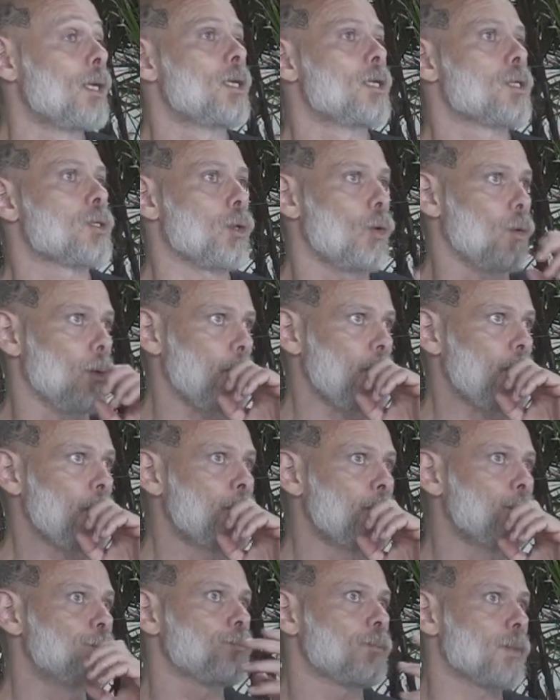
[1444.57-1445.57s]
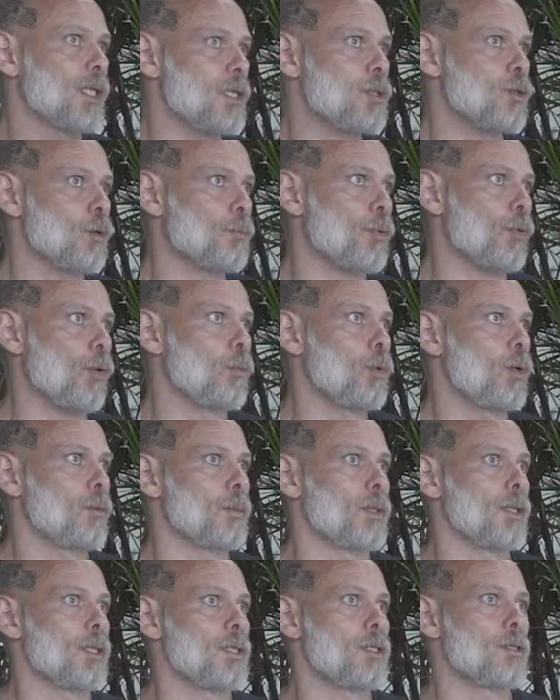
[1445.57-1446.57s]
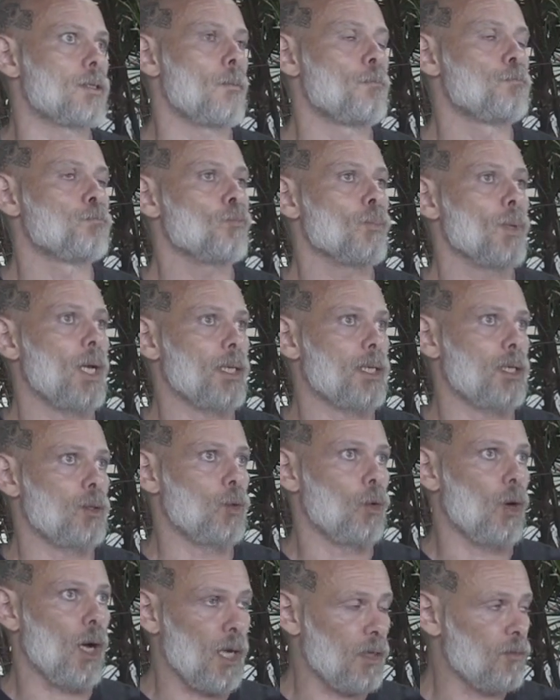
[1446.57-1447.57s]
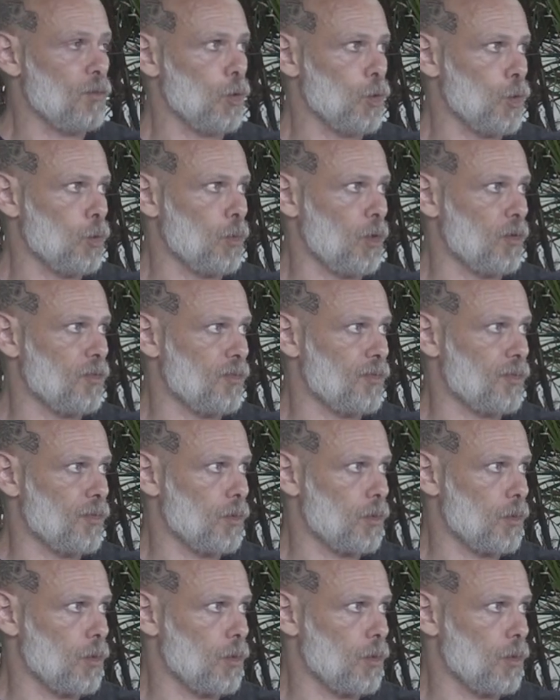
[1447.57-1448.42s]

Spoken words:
So there's the problem is I can do a high volume of